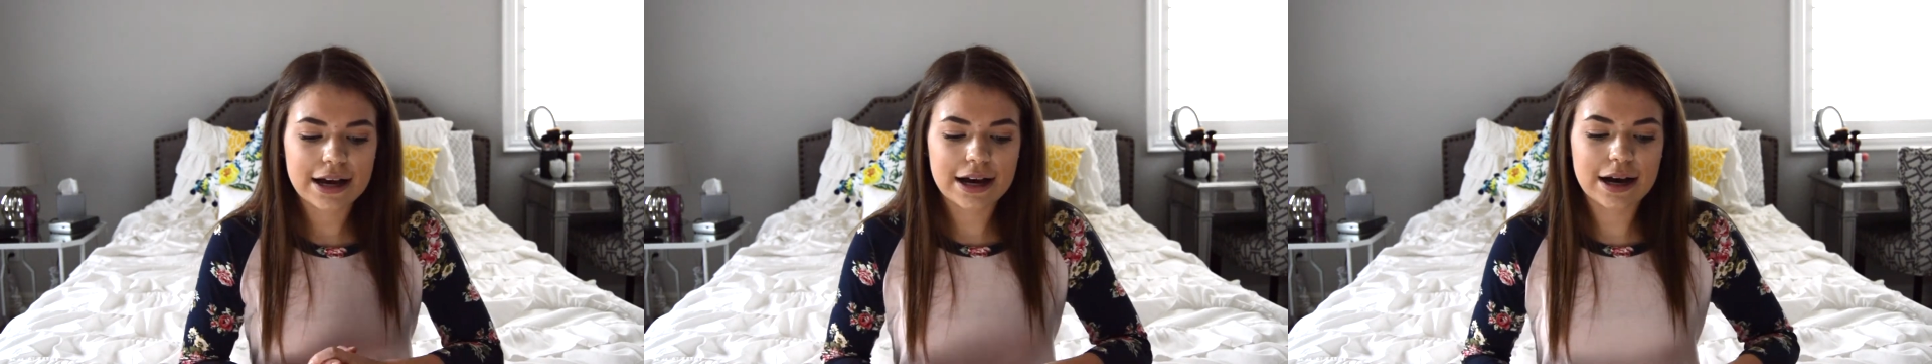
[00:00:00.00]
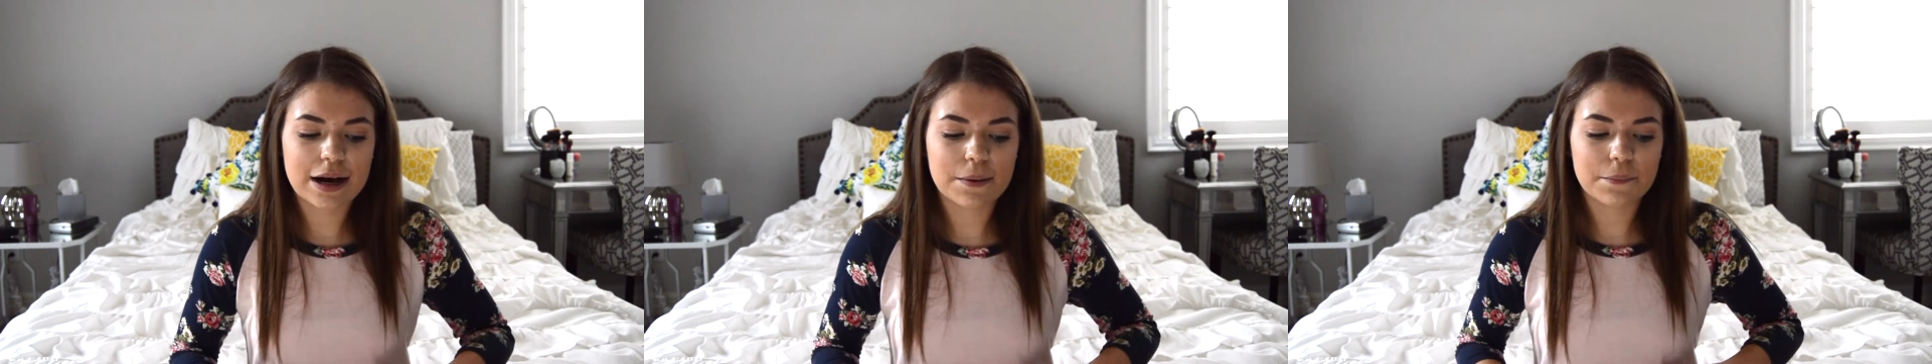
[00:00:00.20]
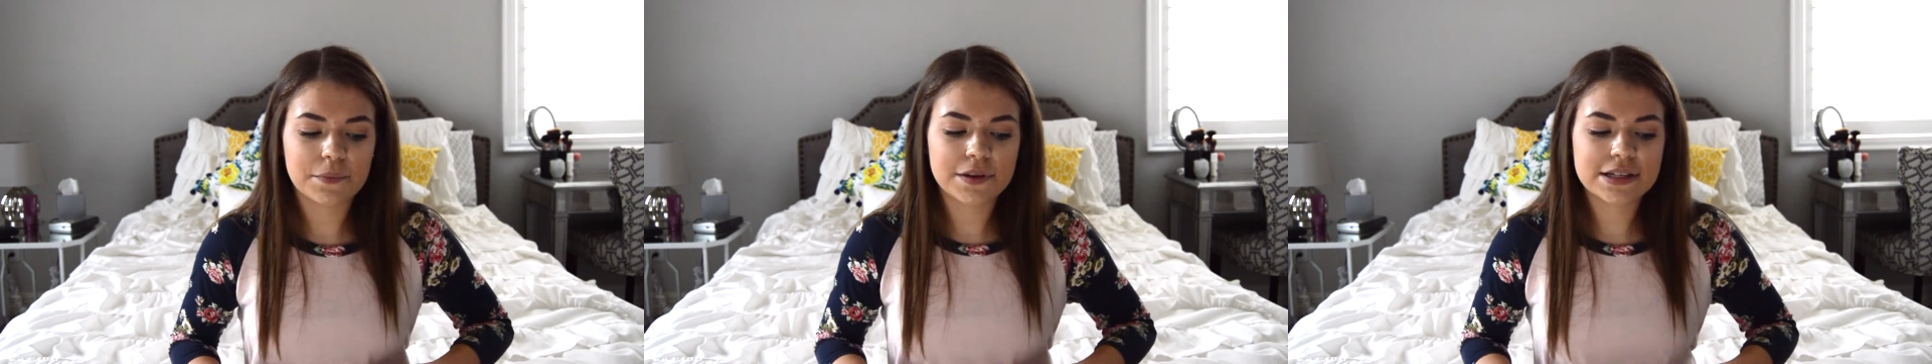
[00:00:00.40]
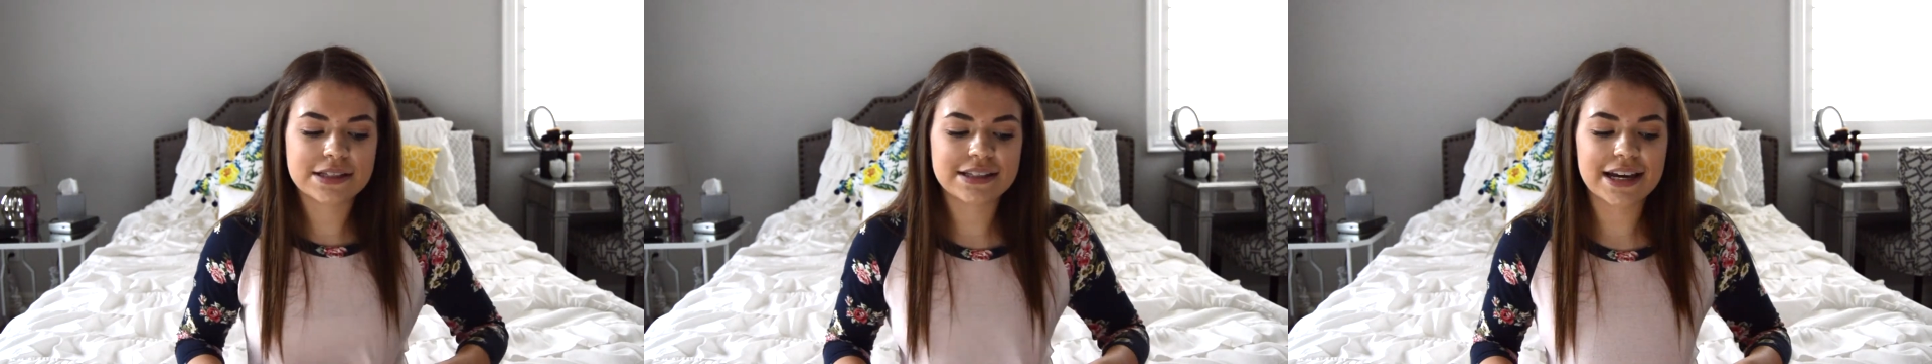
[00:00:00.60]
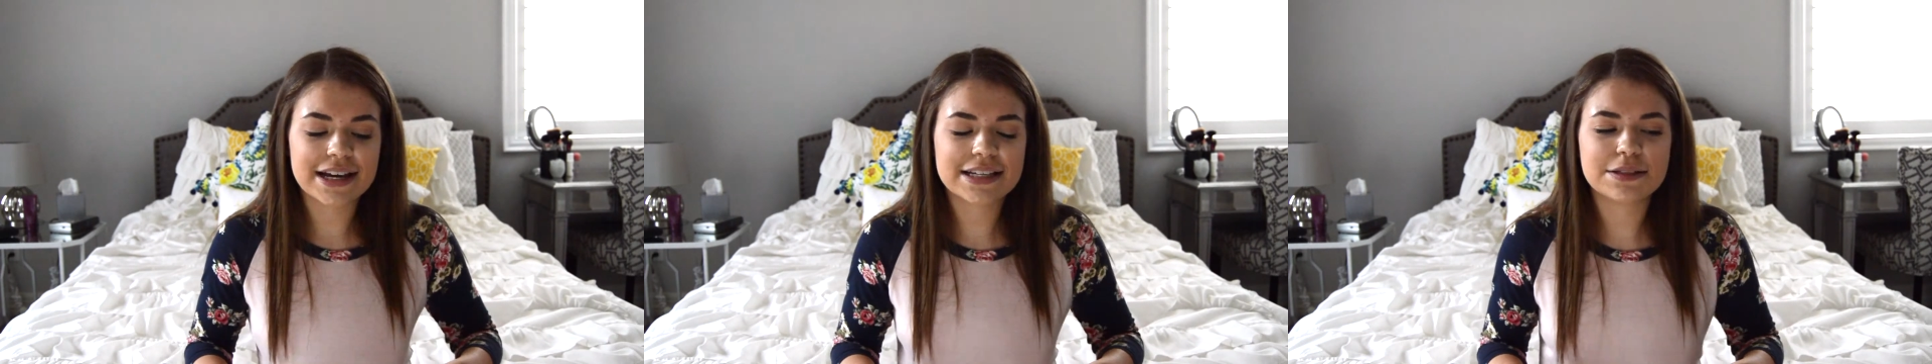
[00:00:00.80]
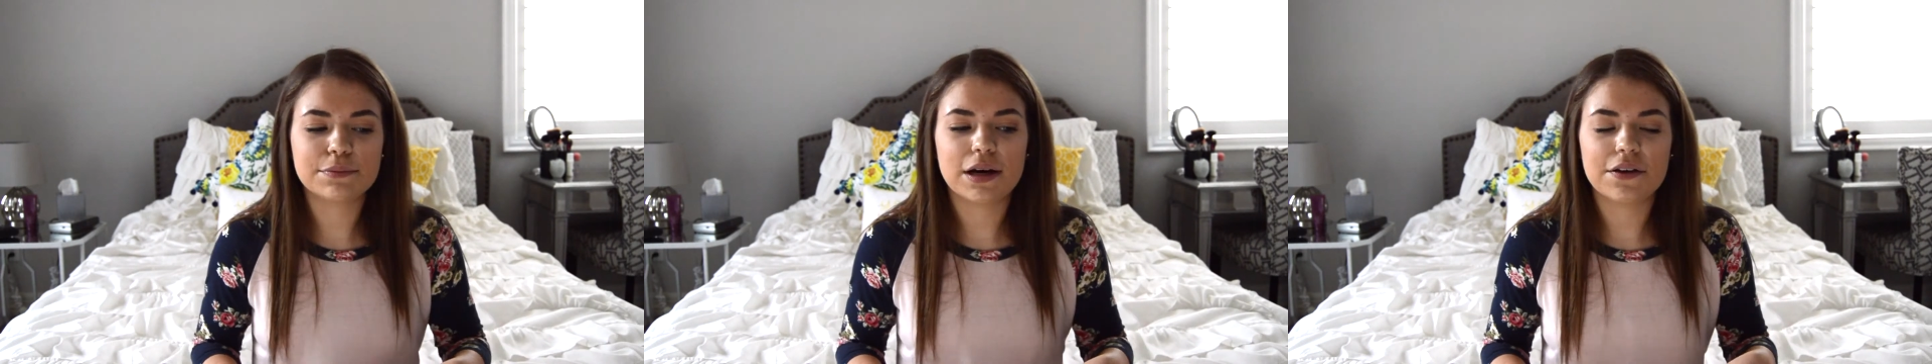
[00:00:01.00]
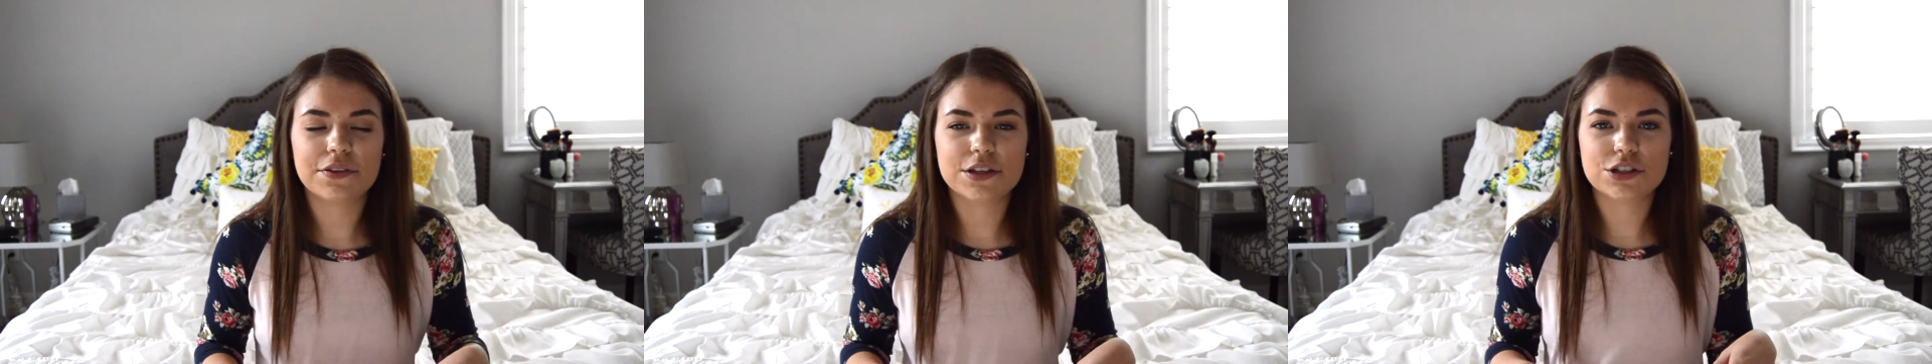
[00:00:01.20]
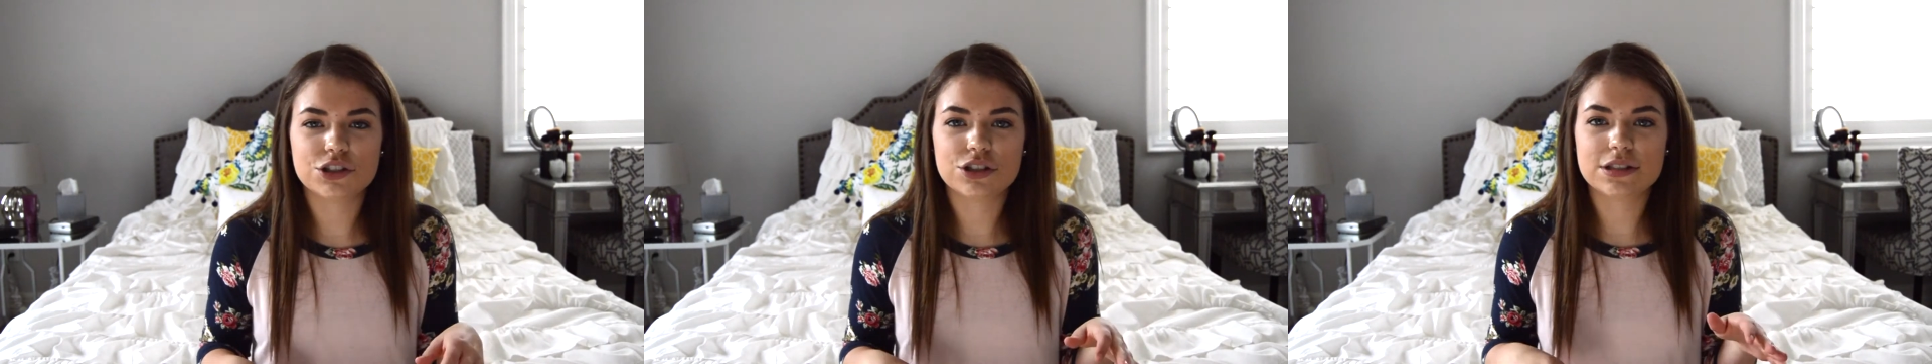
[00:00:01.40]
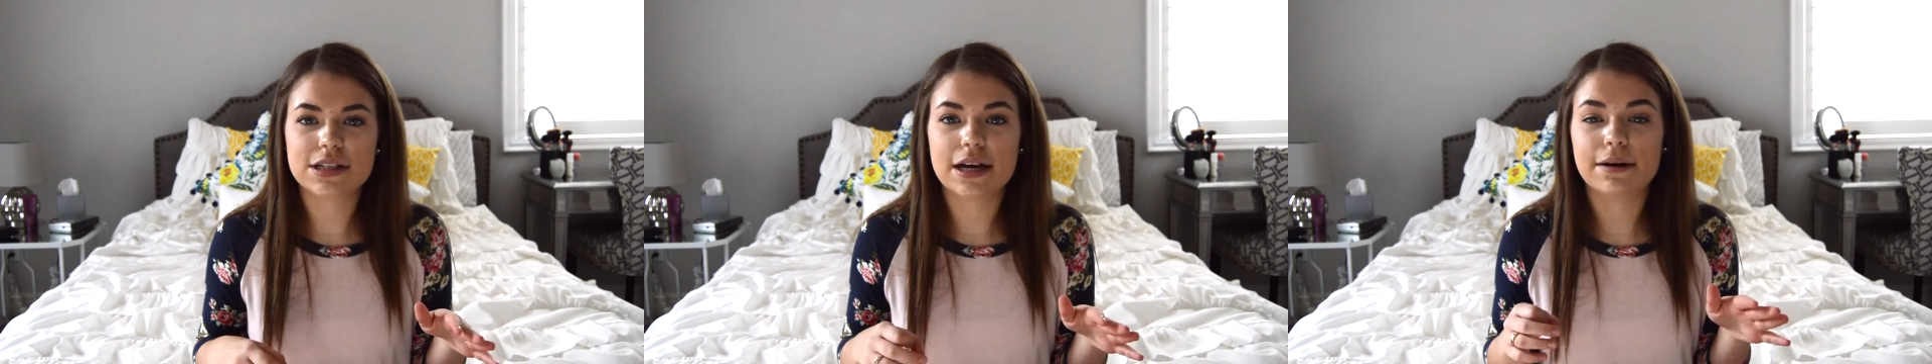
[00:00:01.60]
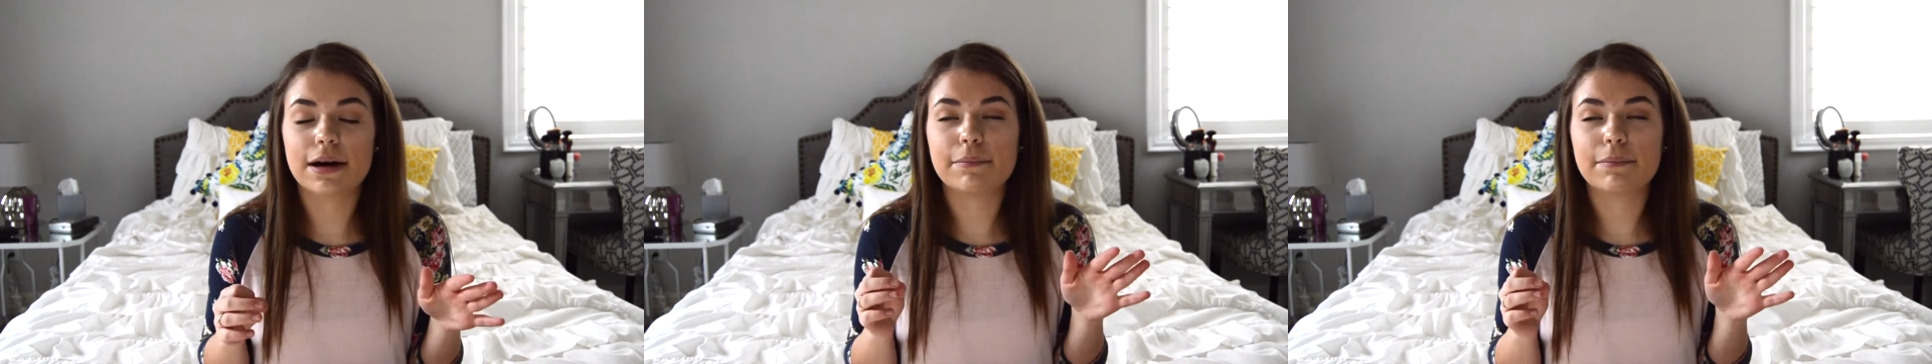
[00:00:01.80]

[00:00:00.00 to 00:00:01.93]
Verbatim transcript: Um, this next month is just,